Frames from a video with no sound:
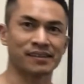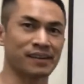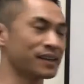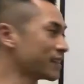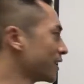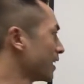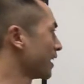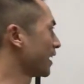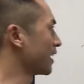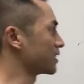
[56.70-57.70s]
Alright?
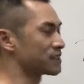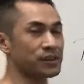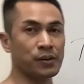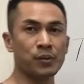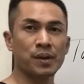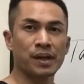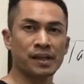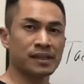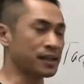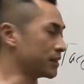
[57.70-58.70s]
And so
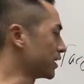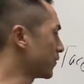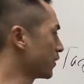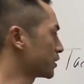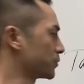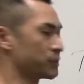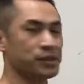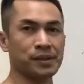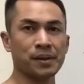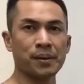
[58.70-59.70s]
the difference
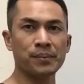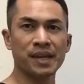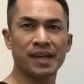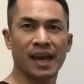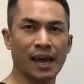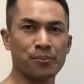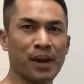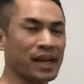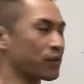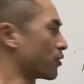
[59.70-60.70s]
between me and
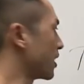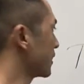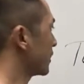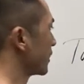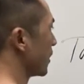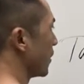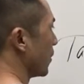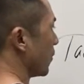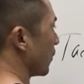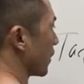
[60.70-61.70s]
Mattie Rogers,
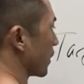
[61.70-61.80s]
we're